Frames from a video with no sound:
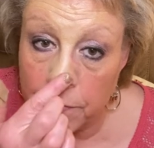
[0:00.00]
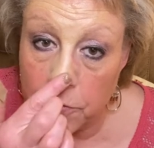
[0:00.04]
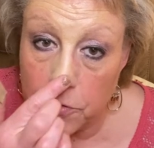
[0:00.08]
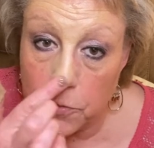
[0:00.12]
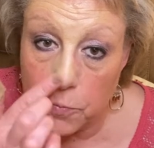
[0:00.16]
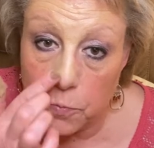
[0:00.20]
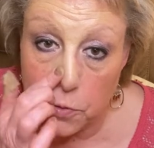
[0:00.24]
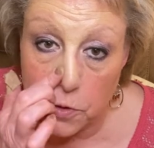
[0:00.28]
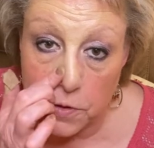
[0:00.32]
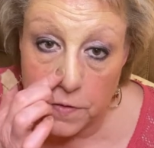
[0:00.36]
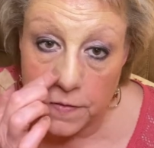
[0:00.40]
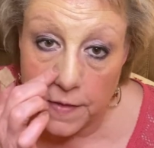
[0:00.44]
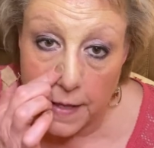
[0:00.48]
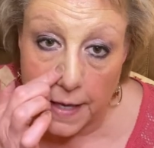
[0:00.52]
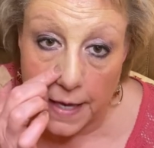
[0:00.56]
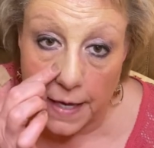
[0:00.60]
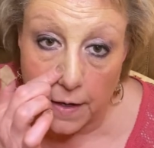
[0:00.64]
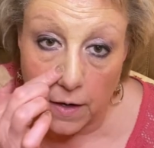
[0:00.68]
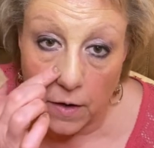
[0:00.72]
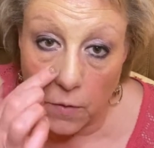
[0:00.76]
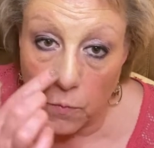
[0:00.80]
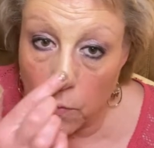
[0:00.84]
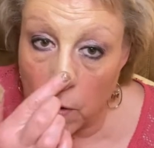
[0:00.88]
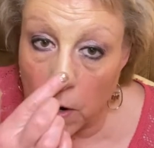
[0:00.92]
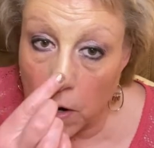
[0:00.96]
put that
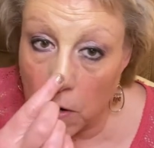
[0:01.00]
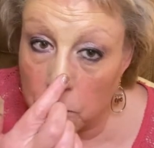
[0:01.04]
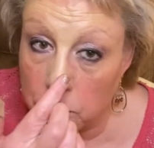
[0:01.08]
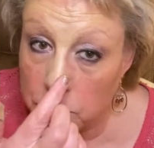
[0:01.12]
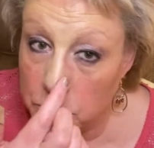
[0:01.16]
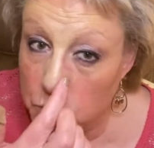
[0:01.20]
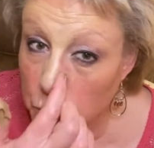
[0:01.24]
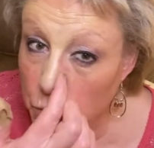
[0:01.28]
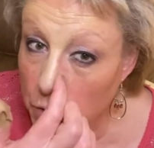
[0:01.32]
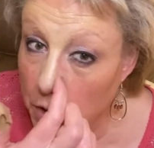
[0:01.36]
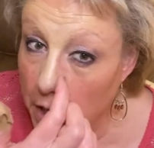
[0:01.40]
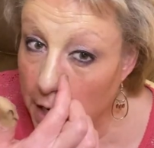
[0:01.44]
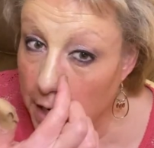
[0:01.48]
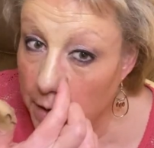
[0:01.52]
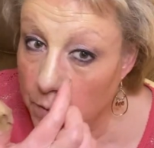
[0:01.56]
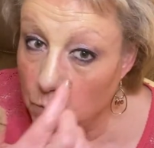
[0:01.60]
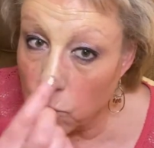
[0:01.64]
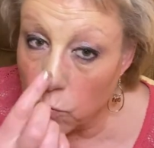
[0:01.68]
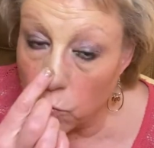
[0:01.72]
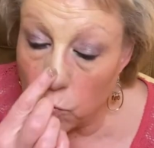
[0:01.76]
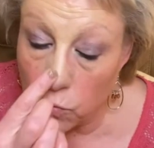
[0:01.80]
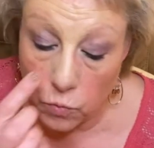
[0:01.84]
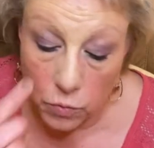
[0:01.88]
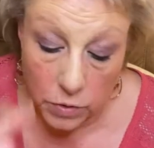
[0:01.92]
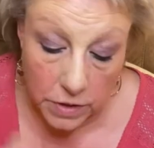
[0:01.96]
around where I
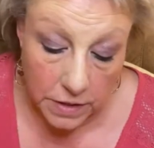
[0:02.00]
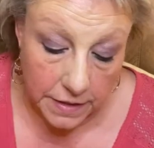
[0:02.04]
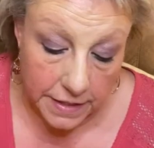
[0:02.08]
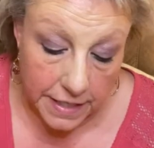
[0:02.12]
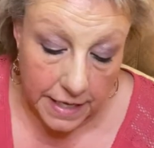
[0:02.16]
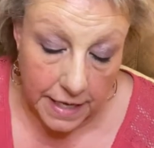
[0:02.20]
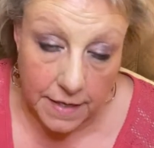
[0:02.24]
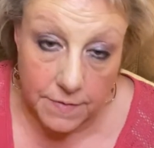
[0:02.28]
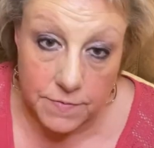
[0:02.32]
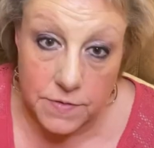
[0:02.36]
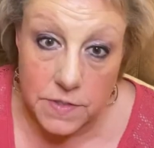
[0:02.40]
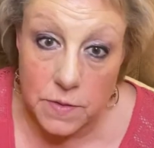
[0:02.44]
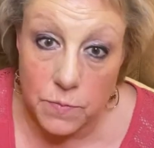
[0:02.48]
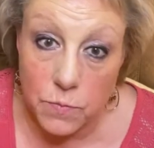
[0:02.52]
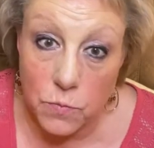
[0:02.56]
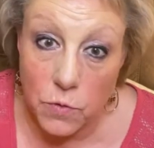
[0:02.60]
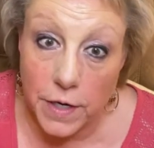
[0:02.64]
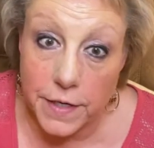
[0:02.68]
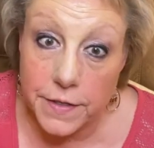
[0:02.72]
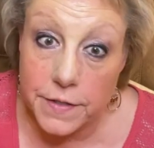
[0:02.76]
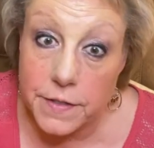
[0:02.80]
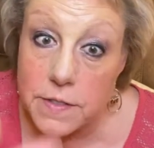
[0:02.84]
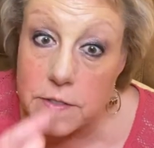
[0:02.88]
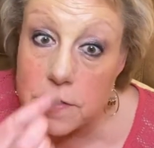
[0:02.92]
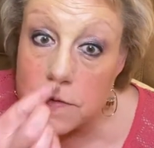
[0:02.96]
really have some
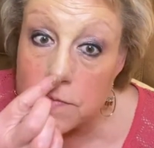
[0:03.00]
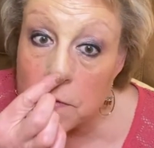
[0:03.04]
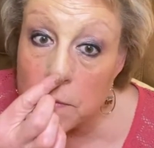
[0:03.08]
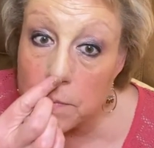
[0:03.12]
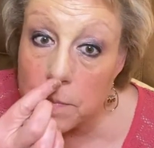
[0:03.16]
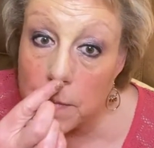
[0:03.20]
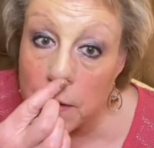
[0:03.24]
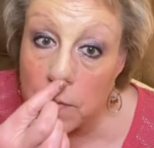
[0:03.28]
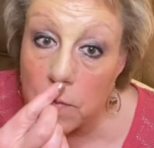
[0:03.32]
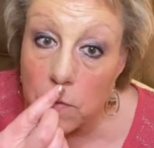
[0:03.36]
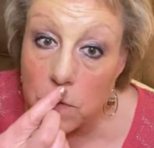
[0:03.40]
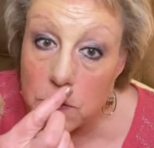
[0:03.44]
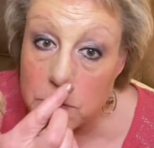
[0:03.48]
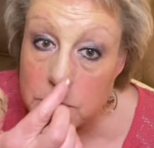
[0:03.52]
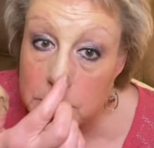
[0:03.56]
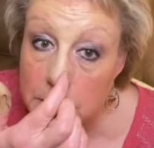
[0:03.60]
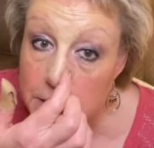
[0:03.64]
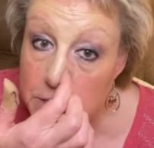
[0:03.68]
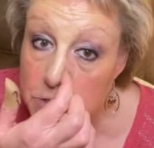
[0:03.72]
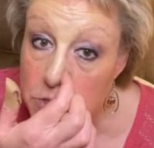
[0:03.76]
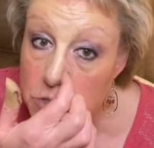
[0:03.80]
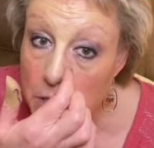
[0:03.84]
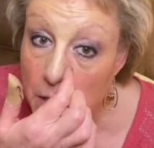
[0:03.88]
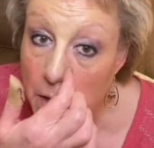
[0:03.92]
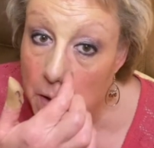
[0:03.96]
redness from my
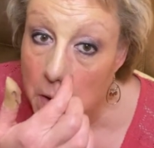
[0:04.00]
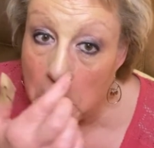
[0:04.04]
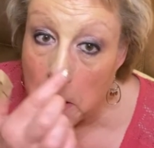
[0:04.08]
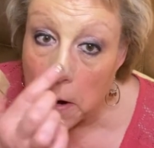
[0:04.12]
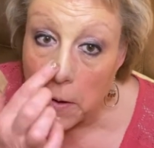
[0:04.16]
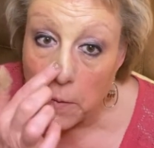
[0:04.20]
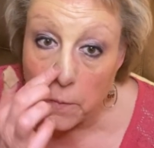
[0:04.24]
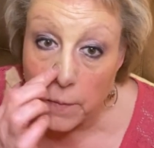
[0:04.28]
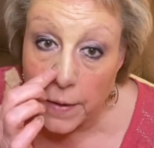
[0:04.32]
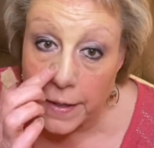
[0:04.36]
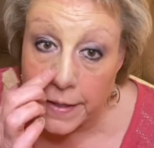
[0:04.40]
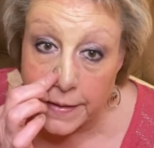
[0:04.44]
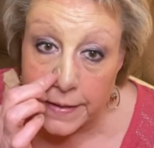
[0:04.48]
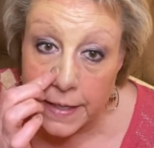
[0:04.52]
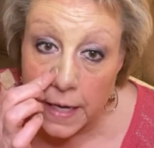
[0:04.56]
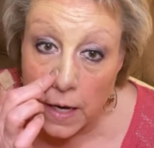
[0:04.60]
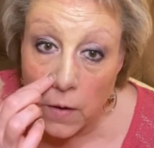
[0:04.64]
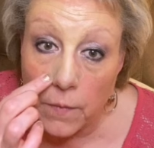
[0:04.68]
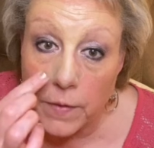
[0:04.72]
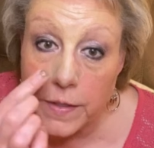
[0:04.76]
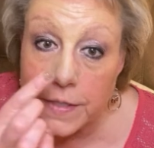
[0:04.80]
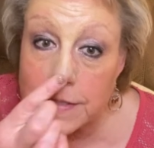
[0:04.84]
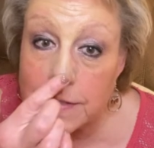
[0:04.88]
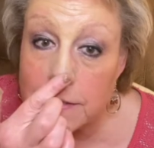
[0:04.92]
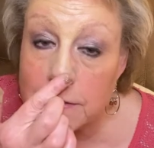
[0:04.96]
rosacea. Right now,
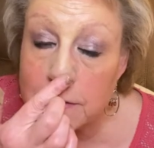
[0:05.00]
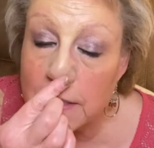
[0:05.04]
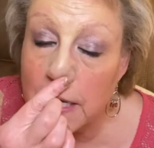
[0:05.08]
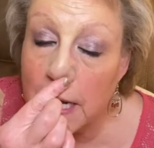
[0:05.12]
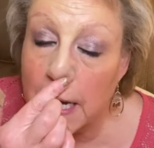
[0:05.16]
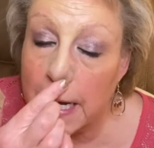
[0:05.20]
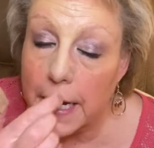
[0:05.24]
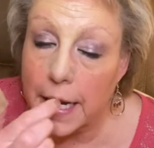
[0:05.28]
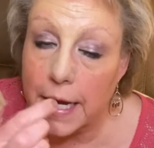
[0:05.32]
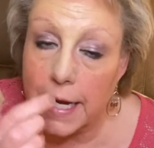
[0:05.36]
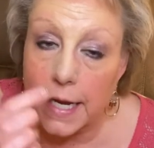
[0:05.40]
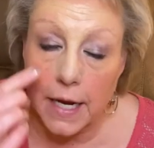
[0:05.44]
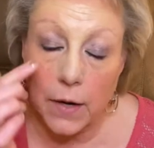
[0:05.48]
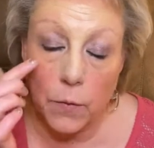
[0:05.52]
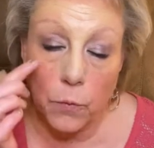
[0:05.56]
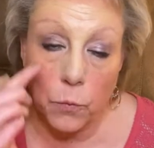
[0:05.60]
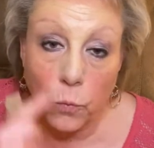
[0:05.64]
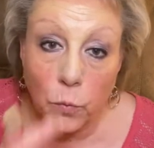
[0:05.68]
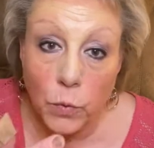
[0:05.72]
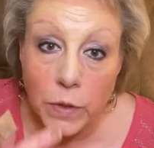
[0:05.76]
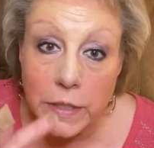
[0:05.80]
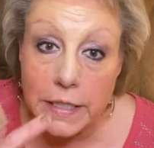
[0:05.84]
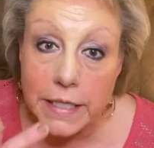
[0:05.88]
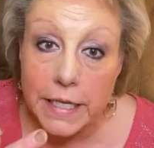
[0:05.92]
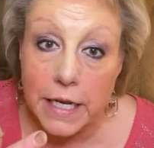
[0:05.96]
it's
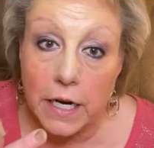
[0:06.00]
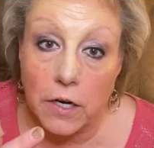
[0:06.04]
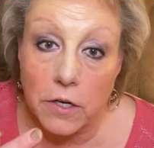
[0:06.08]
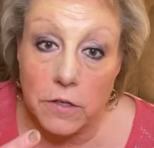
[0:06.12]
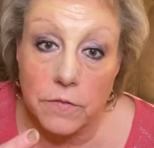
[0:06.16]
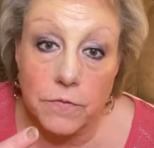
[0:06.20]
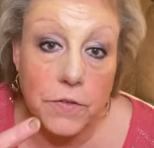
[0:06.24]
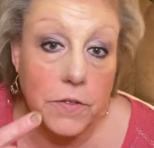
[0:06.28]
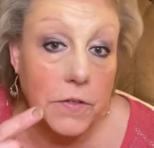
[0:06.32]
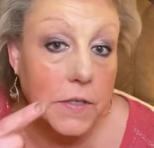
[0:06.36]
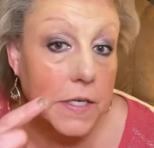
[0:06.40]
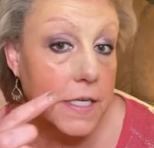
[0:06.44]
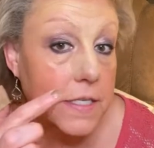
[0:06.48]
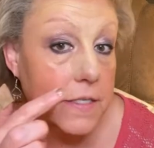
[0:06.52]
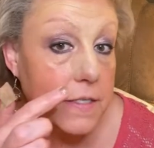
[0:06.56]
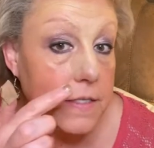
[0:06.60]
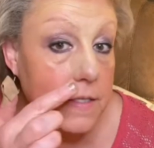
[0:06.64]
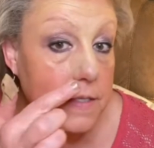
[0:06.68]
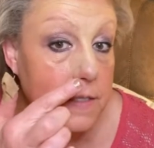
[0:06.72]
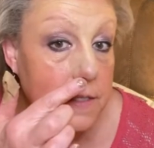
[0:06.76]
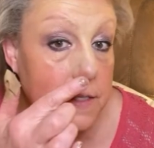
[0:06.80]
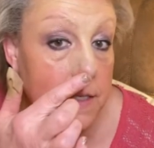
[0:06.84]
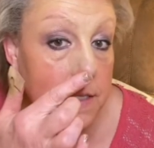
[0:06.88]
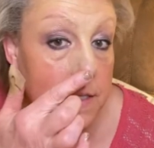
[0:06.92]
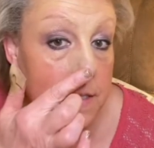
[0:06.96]
really hard for you guys to
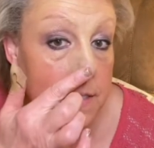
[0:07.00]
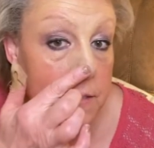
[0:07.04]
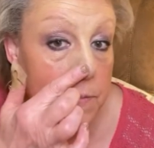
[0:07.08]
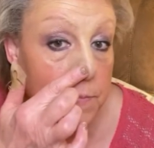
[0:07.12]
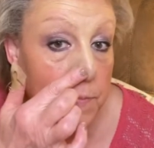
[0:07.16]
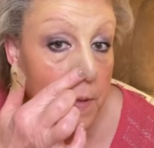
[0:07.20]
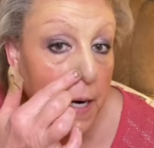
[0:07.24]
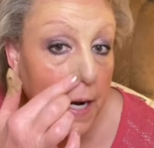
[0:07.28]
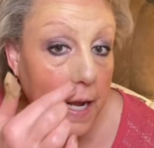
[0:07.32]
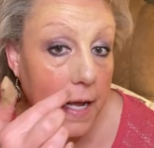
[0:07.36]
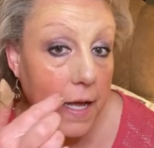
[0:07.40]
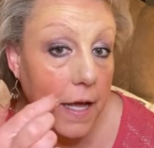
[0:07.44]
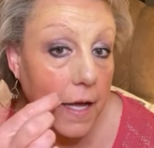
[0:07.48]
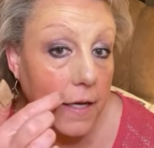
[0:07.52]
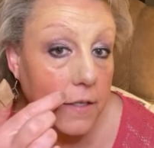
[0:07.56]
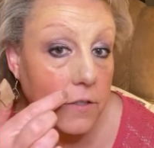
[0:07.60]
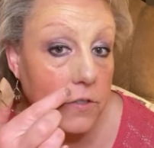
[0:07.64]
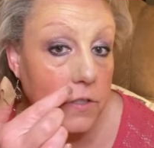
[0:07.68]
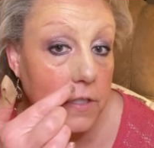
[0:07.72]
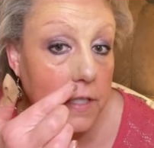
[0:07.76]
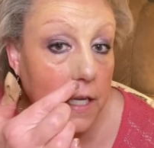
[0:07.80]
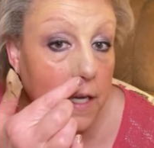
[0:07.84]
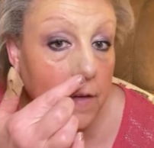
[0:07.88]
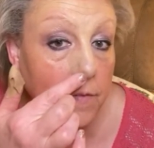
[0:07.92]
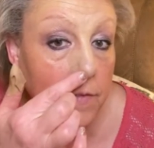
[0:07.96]
see this, but I
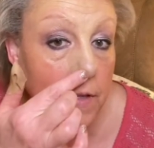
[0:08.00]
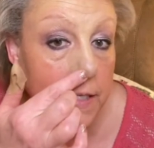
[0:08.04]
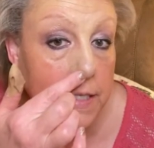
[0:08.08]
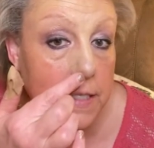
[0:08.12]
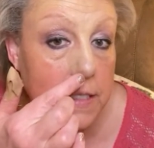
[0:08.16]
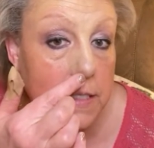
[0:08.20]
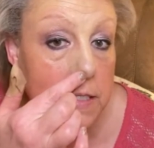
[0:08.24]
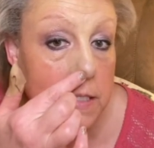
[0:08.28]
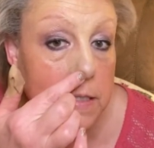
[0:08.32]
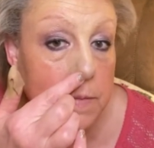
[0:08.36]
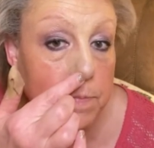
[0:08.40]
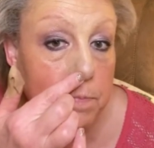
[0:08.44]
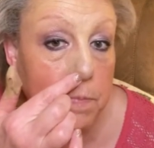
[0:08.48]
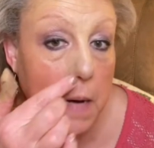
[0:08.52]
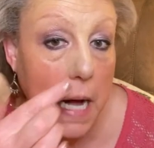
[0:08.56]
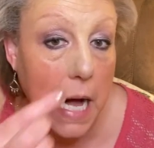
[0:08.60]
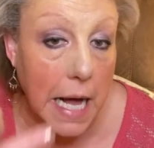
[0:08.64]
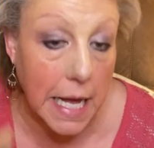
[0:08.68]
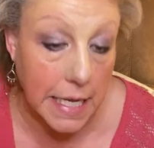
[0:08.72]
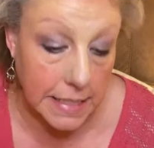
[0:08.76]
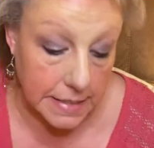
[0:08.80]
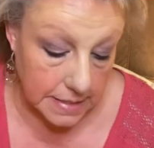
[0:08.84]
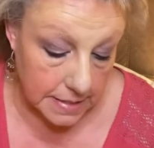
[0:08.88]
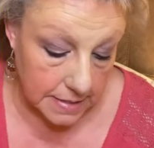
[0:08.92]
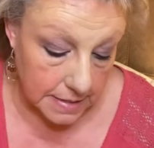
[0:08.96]
actually have like
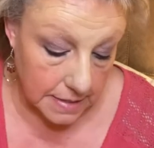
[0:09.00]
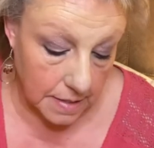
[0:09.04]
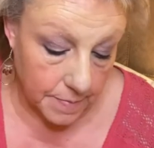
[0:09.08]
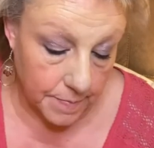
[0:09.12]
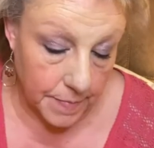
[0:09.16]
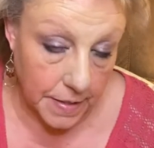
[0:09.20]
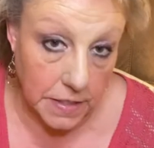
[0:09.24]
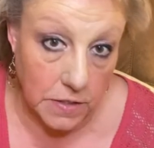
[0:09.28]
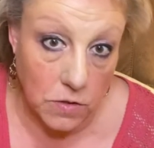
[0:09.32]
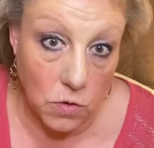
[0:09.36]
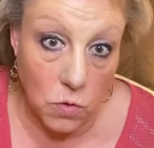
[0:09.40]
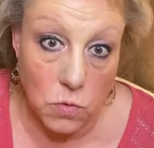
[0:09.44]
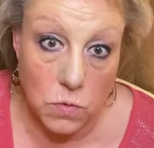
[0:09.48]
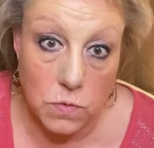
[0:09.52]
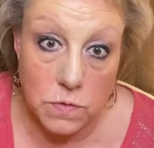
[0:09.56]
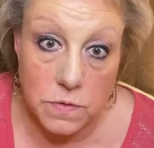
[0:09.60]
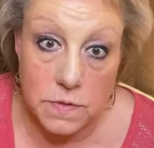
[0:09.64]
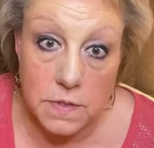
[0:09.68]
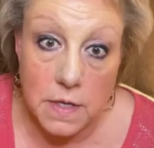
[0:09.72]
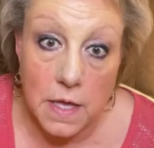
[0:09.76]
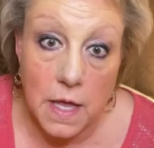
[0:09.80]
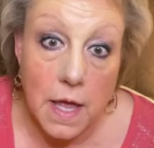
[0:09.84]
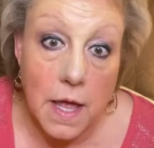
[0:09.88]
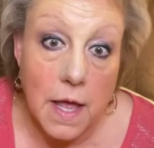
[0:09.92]
spots on my nose.